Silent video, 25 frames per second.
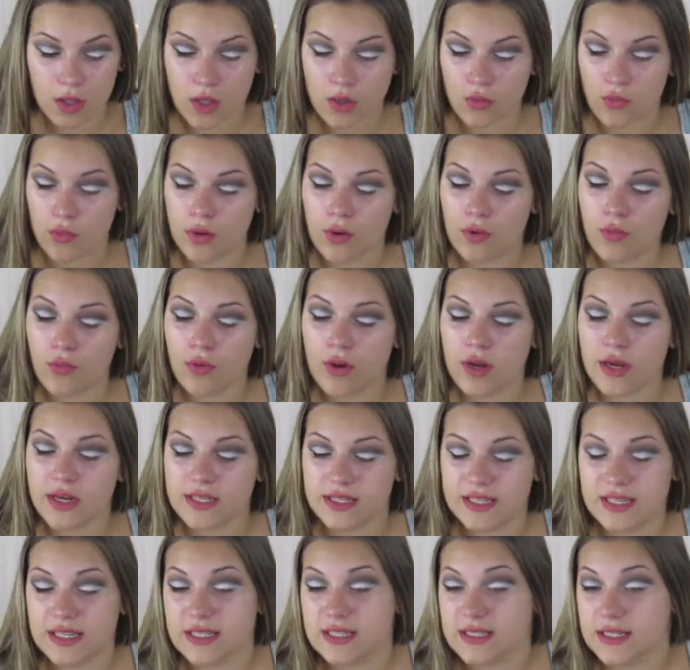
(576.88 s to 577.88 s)
You want to work
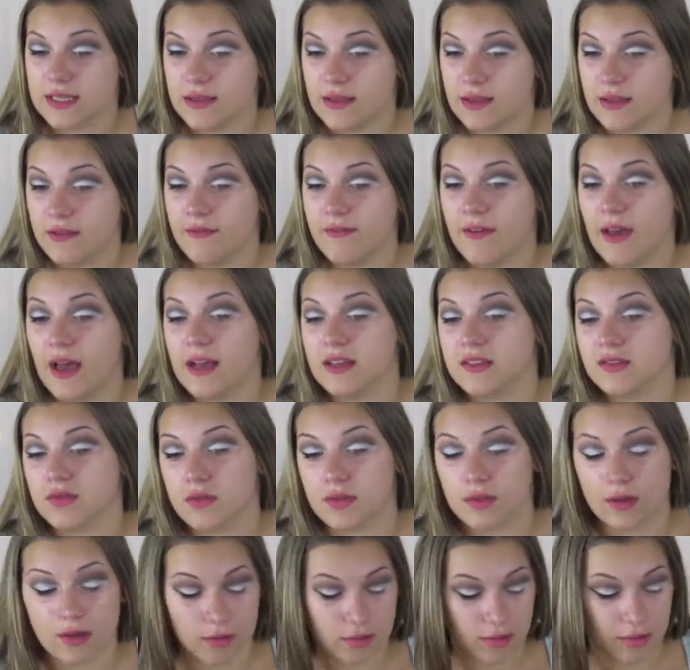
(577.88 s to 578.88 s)
decently fast
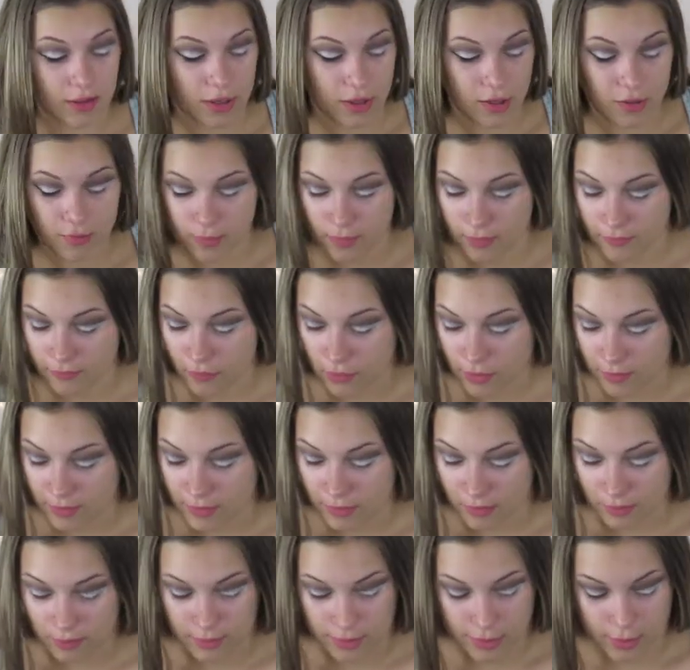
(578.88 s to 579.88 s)
with the glitter before
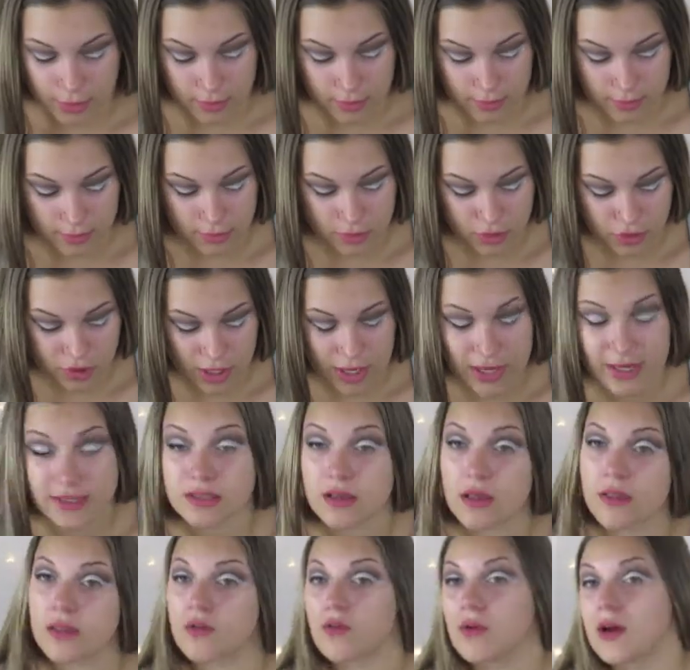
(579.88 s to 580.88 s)
the glitter glue dries,
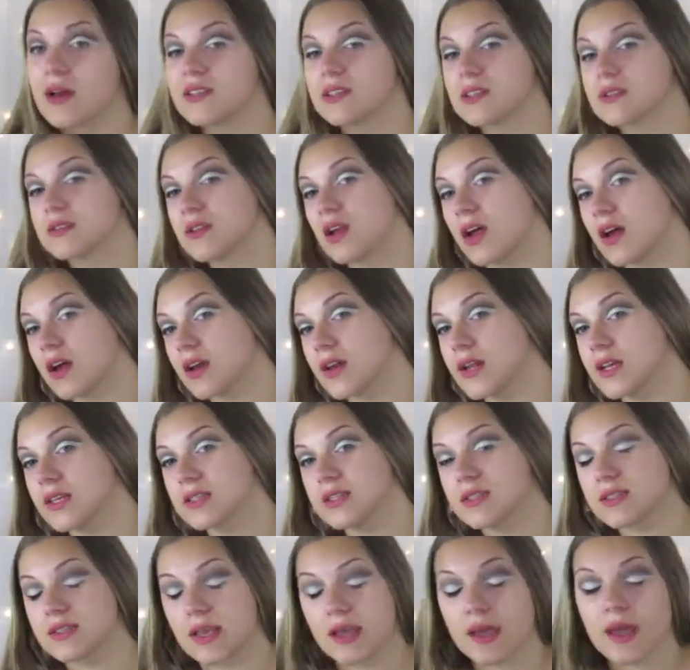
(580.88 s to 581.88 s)
otherwise it's not going to
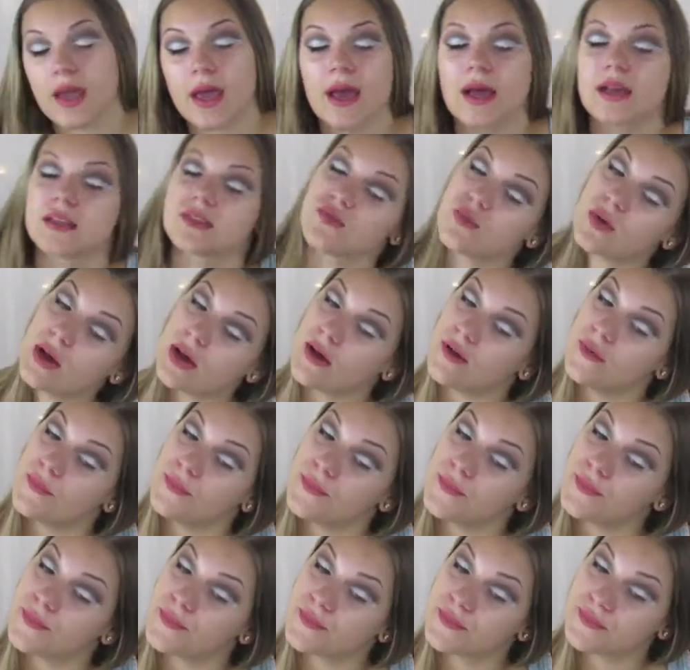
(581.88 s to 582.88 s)
stick as well.
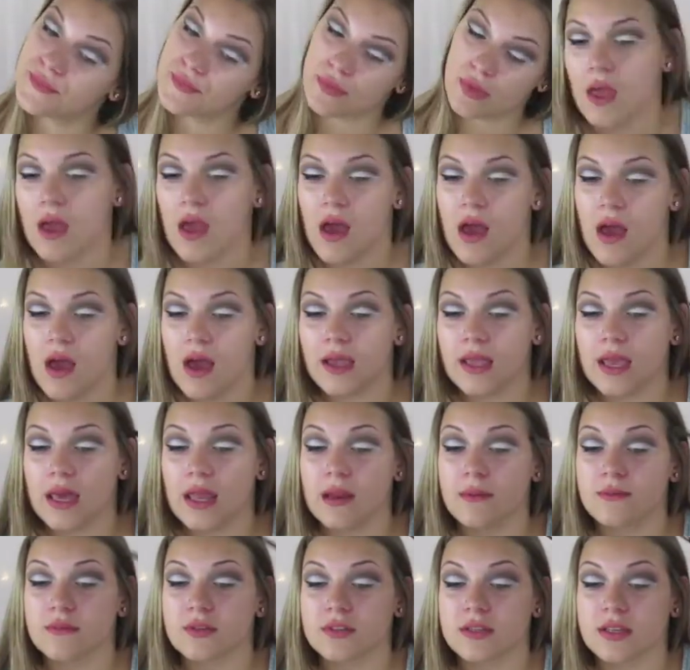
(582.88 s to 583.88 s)

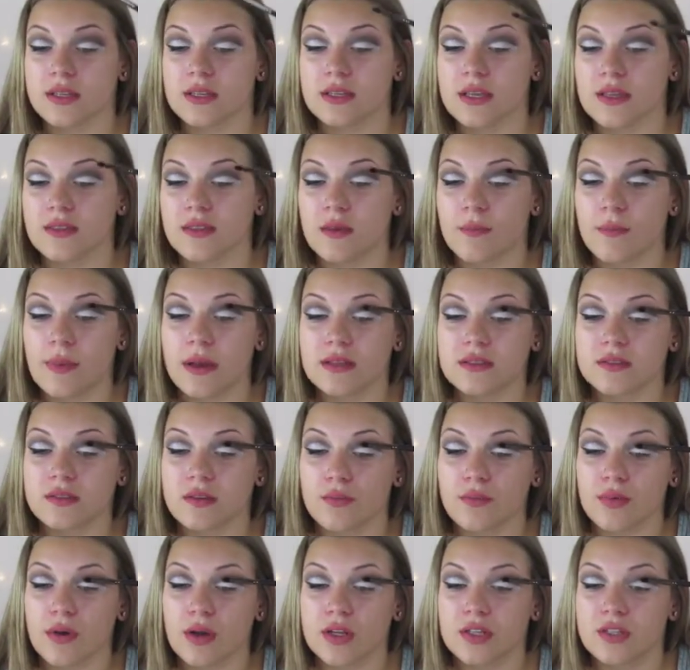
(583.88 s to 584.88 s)
Again, I'm just going to take the
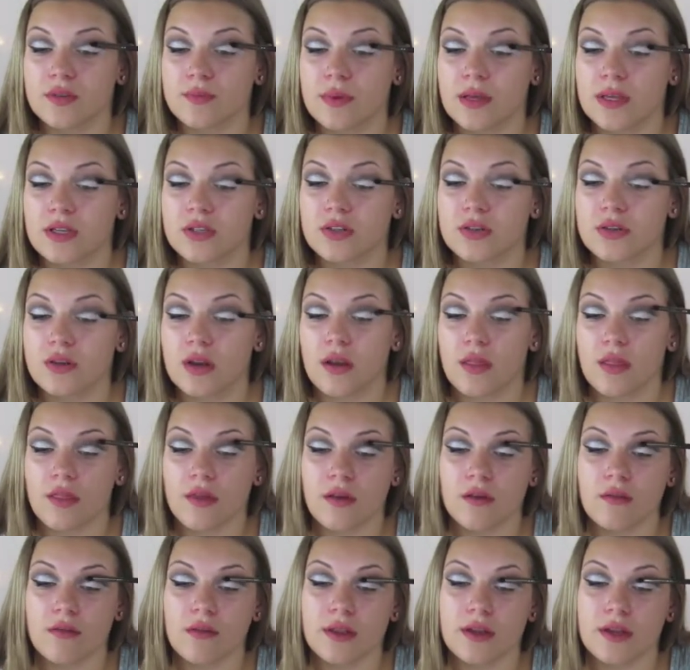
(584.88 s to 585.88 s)
pencil brush and make sure none of
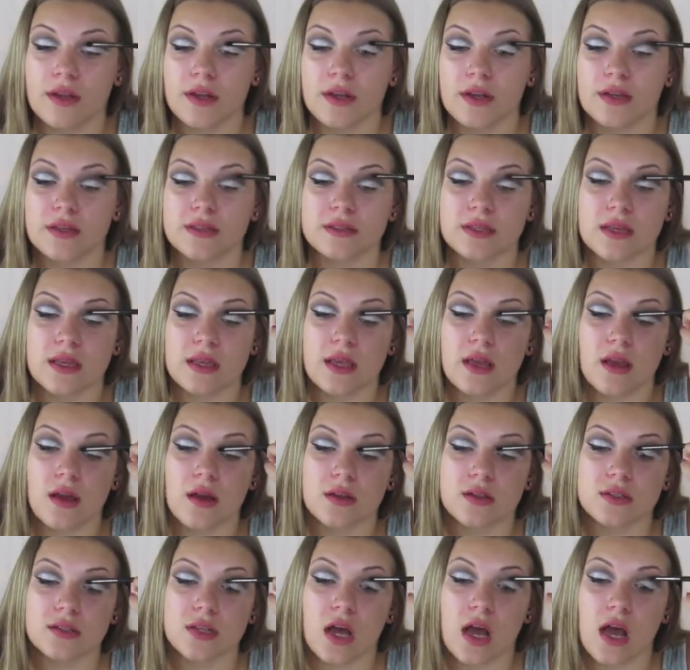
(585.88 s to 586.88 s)
the glitter is getting
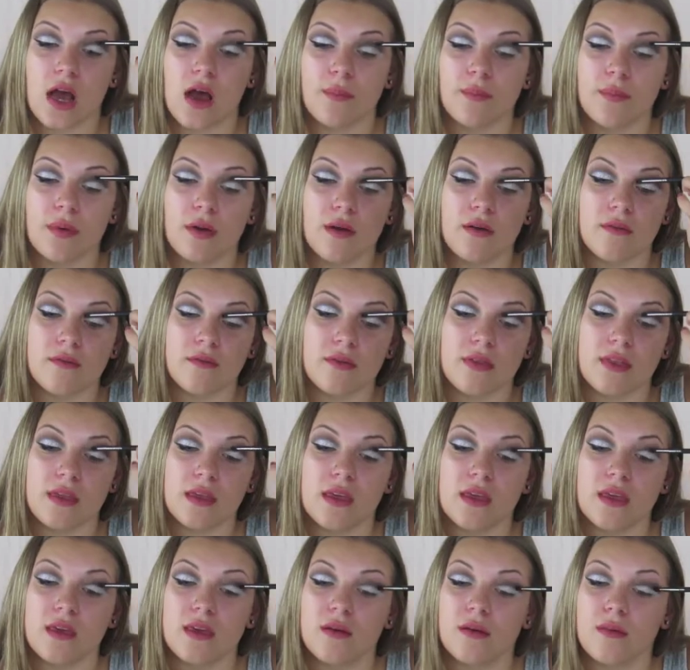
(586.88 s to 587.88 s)
on top of
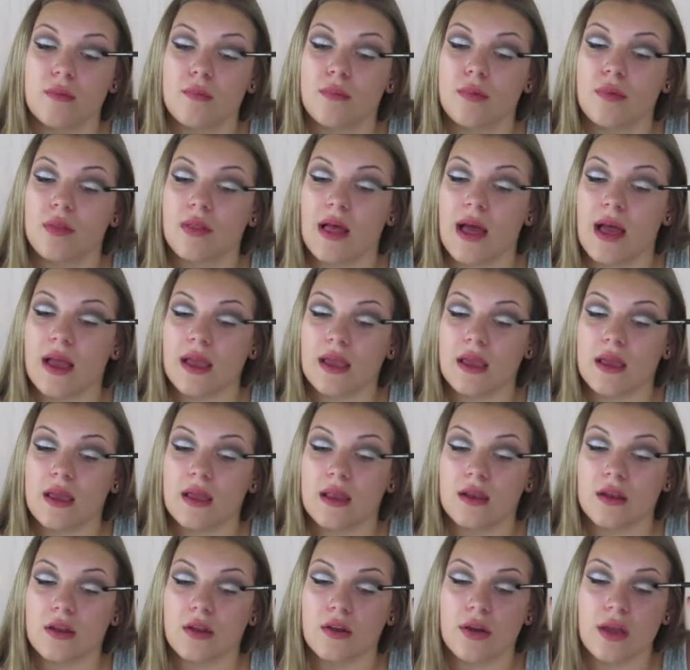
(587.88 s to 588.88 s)
the black
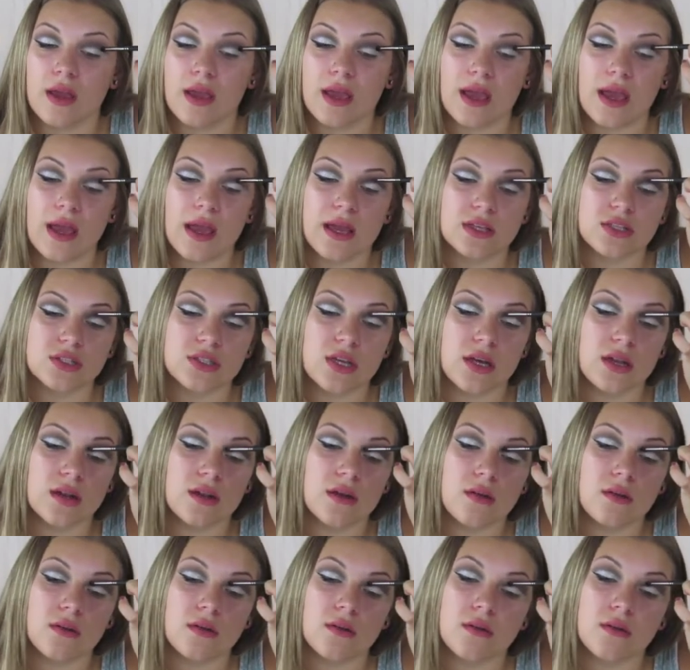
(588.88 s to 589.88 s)
and gray eyeshadow.